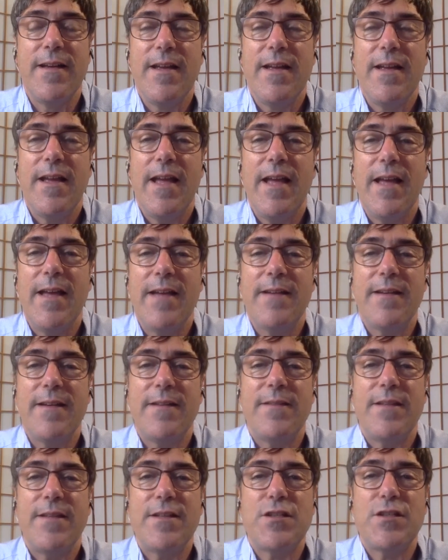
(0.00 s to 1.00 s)
And
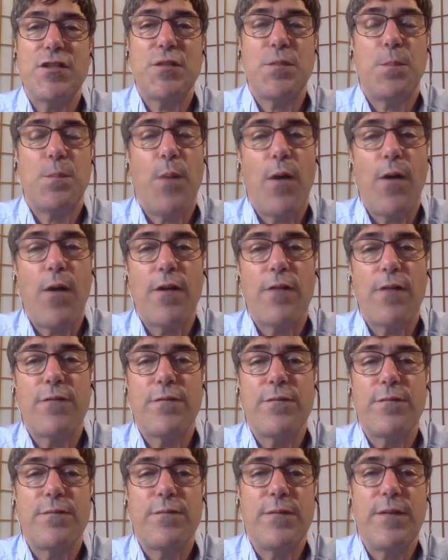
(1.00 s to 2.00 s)
that's just part
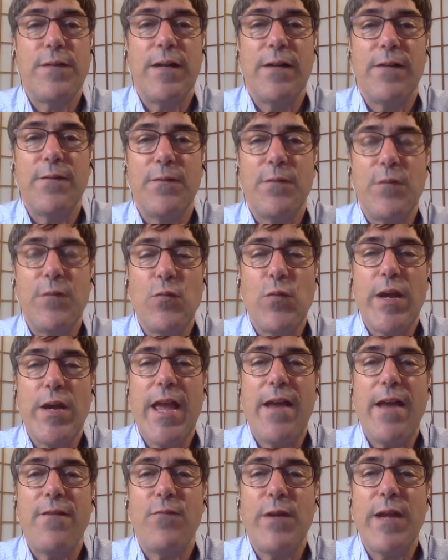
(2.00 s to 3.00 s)
of, we
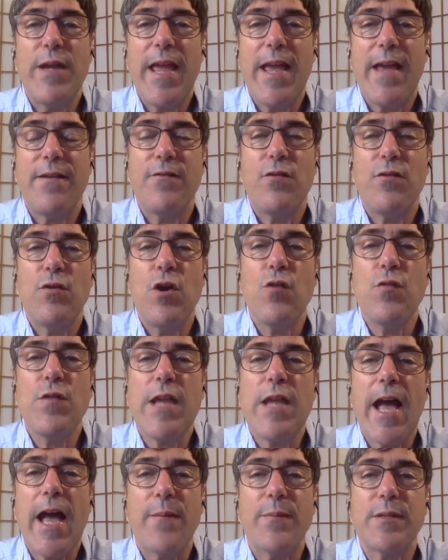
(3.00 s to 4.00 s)
can't know
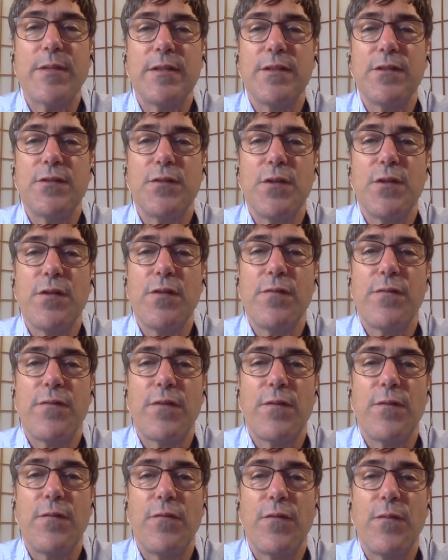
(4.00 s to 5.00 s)
the absolute truth
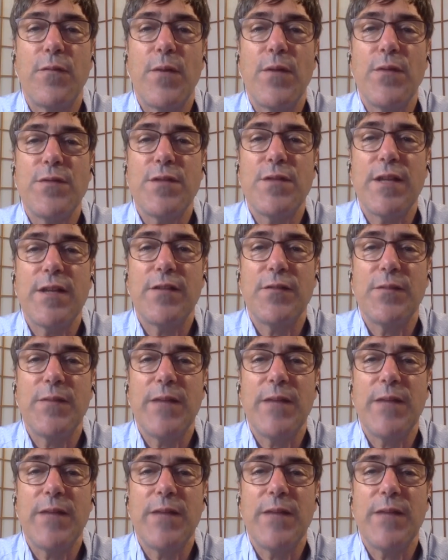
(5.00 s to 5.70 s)
for most things.